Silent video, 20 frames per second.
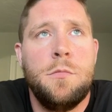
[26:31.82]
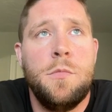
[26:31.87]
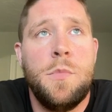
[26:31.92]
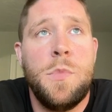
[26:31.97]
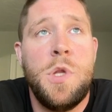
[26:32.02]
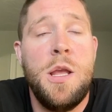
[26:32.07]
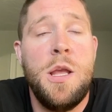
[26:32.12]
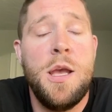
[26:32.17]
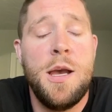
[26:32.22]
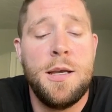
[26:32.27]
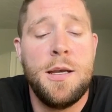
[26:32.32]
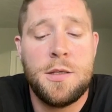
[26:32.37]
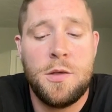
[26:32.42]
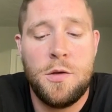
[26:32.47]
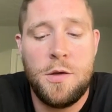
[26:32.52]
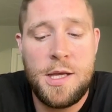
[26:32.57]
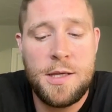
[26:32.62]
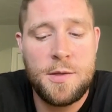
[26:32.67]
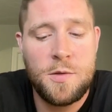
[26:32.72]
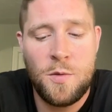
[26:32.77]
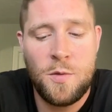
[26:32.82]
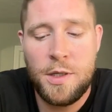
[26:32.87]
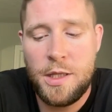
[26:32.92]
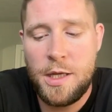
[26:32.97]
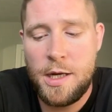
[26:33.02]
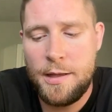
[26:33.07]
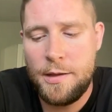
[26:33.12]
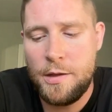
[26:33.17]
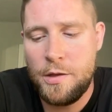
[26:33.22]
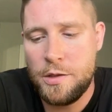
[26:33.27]
Yeah, so that's one
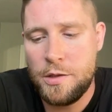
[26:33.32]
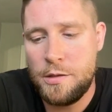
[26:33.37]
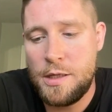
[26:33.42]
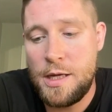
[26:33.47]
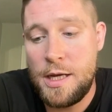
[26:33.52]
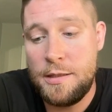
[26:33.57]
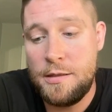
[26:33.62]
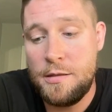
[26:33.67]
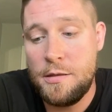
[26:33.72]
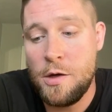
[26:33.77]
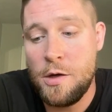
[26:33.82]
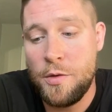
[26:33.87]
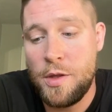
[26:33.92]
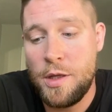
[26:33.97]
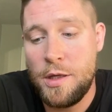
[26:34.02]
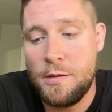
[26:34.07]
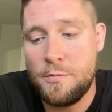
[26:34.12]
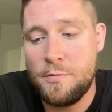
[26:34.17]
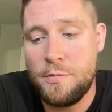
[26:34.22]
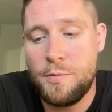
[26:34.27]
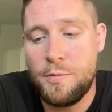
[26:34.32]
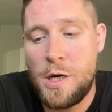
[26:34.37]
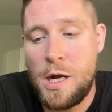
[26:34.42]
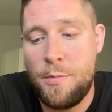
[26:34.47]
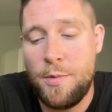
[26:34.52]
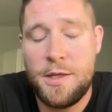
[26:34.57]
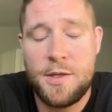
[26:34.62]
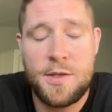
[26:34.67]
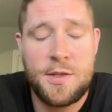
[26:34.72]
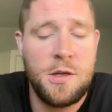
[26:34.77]
that I don't think
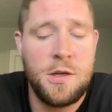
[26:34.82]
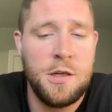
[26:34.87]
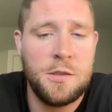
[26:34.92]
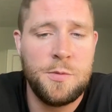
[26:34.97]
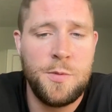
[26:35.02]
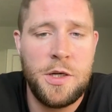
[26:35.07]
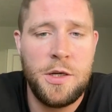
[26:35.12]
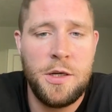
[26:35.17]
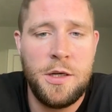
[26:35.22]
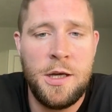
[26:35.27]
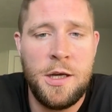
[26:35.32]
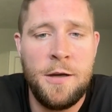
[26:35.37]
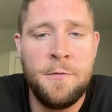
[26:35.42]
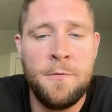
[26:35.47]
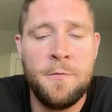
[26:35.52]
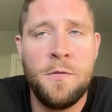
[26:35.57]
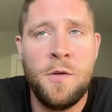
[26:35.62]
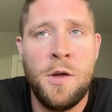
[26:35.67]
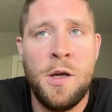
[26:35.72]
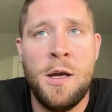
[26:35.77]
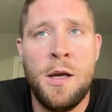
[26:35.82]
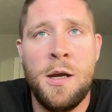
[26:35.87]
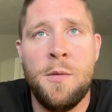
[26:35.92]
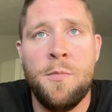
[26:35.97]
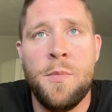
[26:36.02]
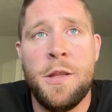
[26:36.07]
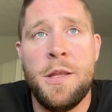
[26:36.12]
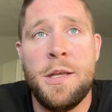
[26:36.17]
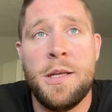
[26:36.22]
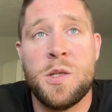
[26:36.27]
probably gets talked about enough.
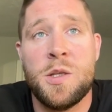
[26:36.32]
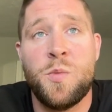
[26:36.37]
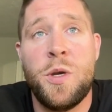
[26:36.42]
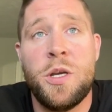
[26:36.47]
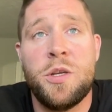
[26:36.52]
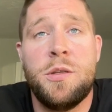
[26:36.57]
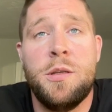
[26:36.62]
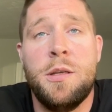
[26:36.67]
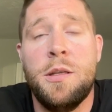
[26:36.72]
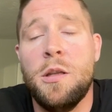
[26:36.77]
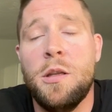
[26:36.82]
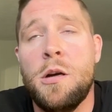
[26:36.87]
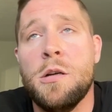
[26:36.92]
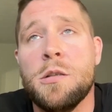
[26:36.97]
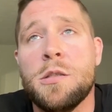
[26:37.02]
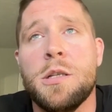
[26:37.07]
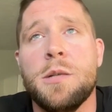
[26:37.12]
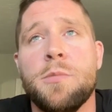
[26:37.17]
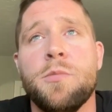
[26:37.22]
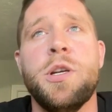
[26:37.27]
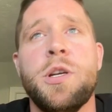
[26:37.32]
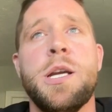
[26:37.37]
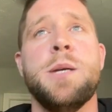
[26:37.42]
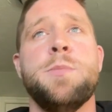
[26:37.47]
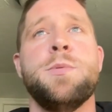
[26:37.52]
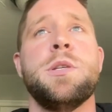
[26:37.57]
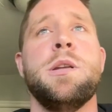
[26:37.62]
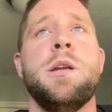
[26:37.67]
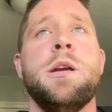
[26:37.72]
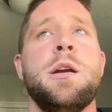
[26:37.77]
I think especially in long term
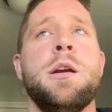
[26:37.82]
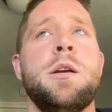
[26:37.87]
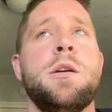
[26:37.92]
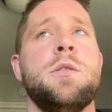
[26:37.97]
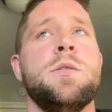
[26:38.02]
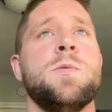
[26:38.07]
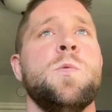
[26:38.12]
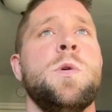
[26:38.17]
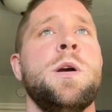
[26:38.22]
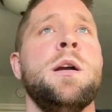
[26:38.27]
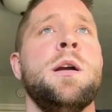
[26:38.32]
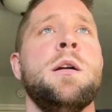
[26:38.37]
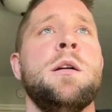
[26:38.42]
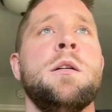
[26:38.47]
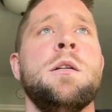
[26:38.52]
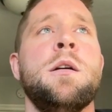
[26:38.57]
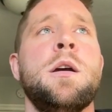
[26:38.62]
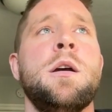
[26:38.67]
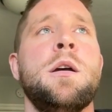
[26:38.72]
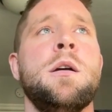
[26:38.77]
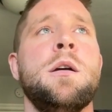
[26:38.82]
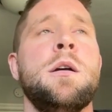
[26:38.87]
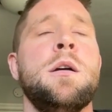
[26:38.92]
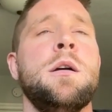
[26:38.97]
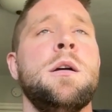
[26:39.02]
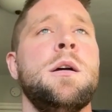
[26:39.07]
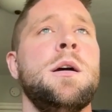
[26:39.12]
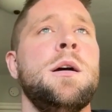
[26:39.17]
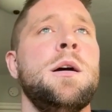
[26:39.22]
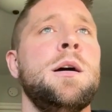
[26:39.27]
rehab scenarios where
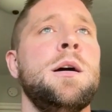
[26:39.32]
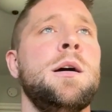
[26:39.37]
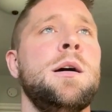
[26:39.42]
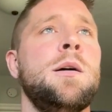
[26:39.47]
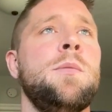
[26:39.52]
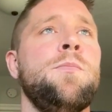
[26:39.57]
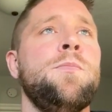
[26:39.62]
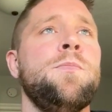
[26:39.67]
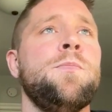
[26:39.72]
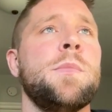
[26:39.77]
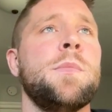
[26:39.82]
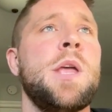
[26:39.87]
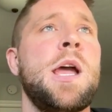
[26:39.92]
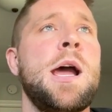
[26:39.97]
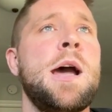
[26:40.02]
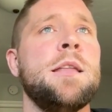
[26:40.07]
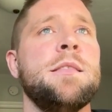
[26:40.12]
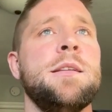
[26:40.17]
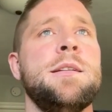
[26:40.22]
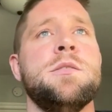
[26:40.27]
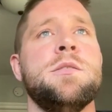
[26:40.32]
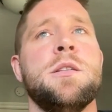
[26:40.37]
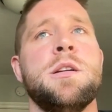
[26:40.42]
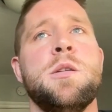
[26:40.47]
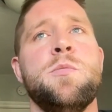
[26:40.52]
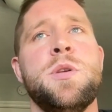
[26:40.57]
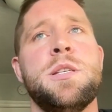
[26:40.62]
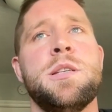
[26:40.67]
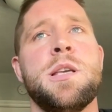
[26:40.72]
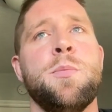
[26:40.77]
athletes are going
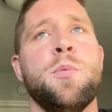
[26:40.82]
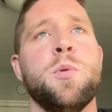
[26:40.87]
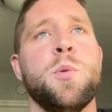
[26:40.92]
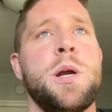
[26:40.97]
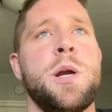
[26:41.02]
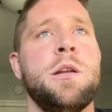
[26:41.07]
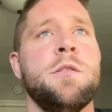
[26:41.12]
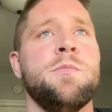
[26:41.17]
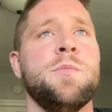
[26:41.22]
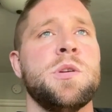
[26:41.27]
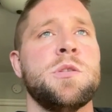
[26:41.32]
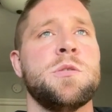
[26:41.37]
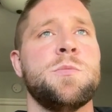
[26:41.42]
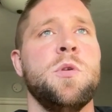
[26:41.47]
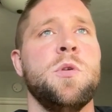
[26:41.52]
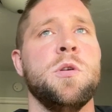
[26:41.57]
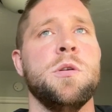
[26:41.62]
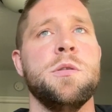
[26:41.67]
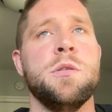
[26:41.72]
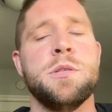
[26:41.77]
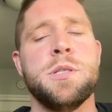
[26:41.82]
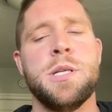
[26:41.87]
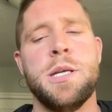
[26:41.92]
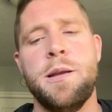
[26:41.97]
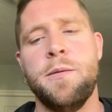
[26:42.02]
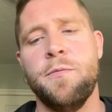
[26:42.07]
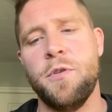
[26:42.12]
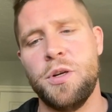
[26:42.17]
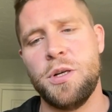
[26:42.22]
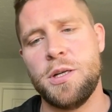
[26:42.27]
to be separated from their sport and their
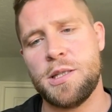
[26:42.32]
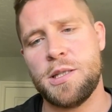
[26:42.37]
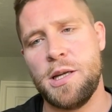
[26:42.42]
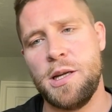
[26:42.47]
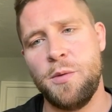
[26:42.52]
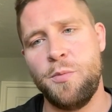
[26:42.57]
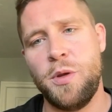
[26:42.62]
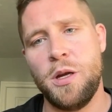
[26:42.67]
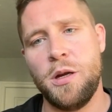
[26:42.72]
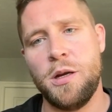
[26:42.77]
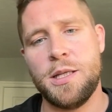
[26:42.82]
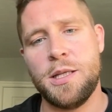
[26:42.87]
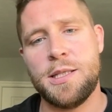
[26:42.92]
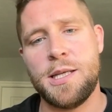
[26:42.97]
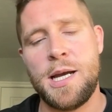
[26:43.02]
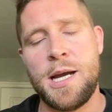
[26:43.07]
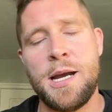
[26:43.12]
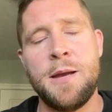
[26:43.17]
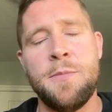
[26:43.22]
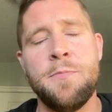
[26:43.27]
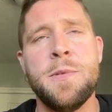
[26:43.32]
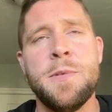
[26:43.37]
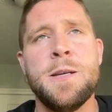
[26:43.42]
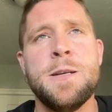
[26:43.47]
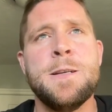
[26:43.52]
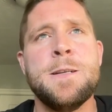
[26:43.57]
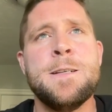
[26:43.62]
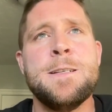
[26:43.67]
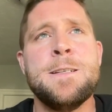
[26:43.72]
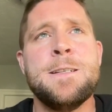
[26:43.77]
team for an extended period of time.
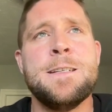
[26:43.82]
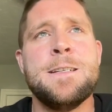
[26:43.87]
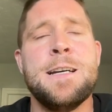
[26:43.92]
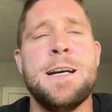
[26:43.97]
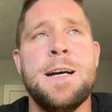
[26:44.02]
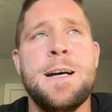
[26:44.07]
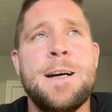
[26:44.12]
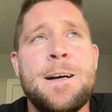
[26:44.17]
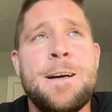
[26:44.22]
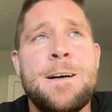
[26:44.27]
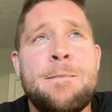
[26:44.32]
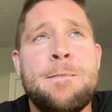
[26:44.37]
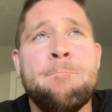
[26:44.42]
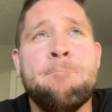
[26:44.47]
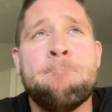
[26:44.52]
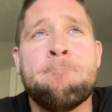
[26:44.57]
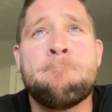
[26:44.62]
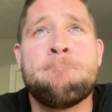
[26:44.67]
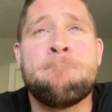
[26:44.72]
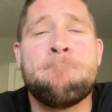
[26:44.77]
Um,